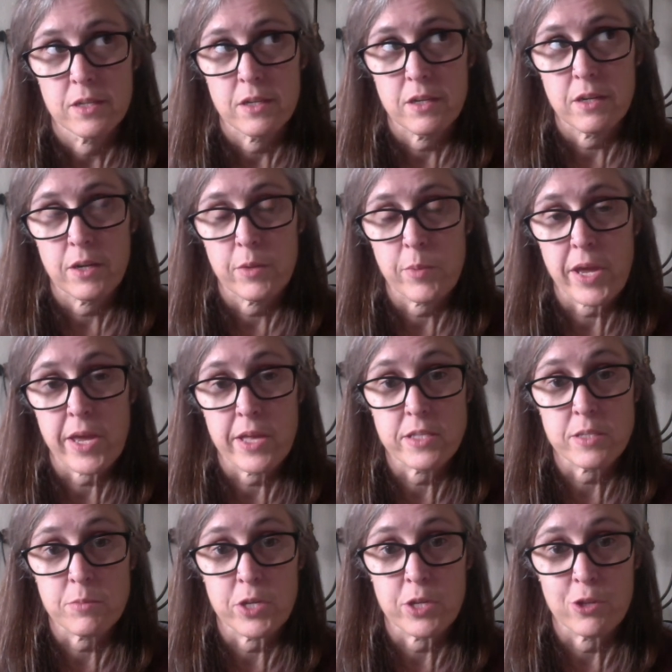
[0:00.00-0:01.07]
I had
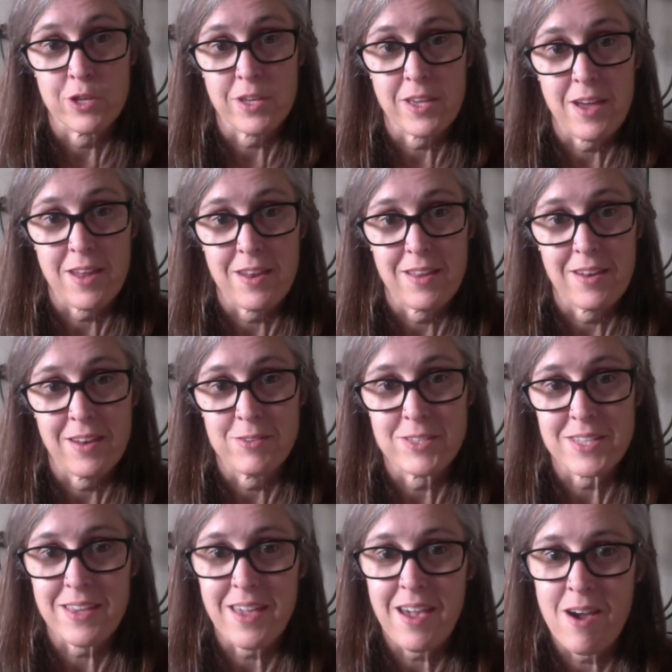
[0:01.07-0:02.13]
somebody look at it, and I was
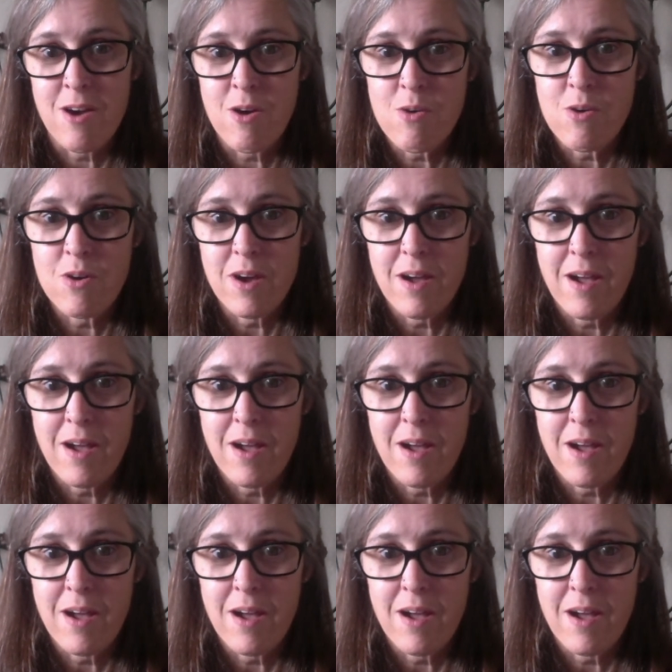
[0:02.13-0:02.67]
like, how